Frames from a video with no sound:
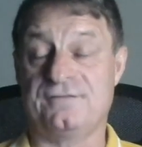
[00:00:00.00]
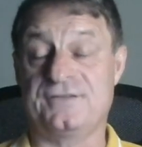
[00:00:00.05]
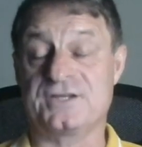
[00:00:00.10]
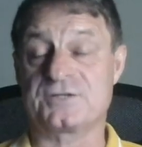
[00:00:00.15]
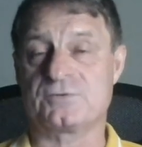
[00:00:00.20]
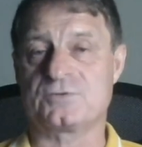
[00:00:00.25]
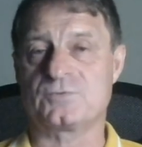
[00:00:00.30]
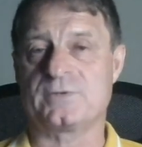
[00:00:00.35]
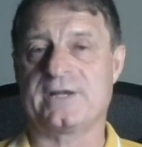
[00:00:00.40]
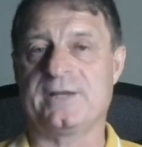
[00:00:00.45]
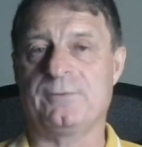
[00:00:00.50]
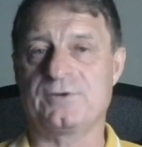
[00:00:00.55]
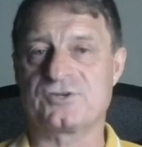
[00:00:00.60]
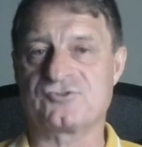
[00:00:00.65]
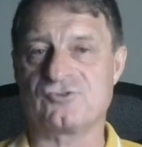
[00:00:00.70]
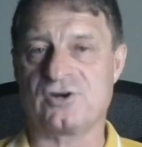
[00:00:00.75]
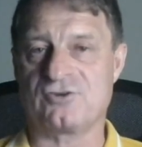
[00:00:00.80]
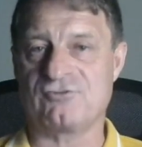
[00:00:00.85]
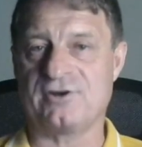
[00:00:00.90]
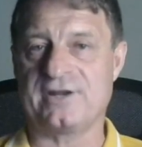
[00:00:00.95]
This was when I
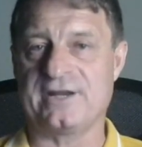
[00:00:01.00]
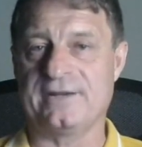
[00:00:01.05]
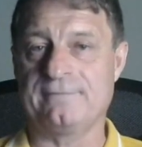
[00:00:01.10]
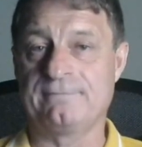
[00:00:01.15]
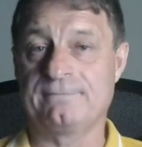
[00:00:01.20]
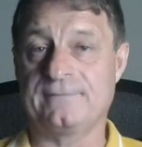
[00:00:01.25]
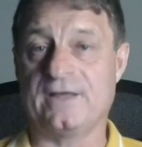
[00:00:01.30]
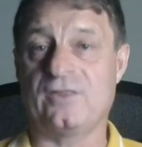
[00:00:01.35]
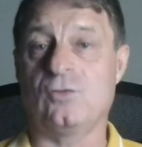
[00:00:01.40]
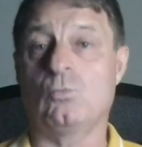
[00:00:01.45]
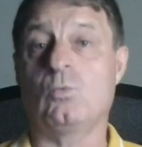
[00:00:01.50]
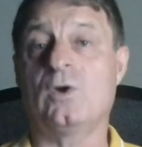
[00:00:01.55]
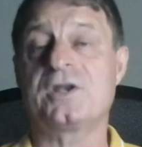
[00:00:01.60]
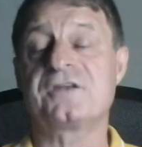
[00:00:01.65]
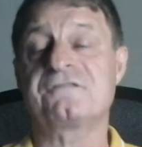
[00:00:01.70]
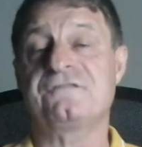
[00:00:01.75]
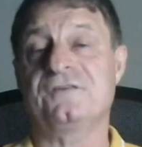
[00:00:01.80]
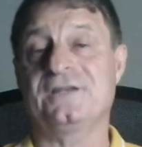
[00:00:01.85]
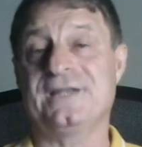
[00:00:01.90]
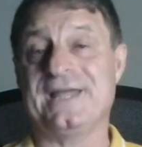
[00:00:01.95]
was rock running. Now, the
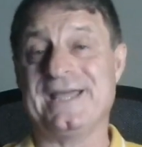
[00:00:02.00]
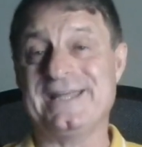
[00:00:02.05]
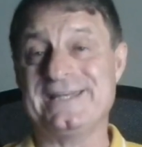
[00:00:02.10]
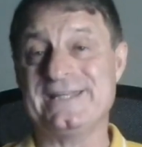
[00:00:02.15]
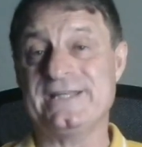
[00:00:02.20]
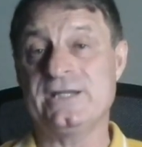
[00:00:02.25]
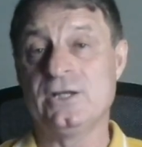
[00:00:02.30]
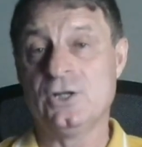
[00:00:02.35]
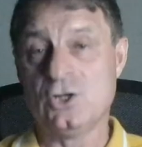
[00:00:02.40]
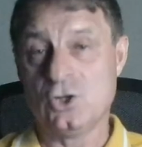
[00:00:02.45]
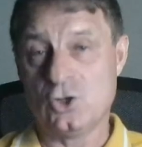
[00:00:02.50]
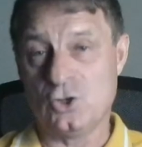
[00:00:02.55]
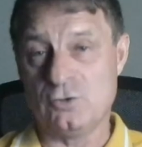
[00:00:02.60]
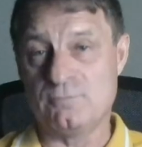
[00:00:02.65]
wonderful lady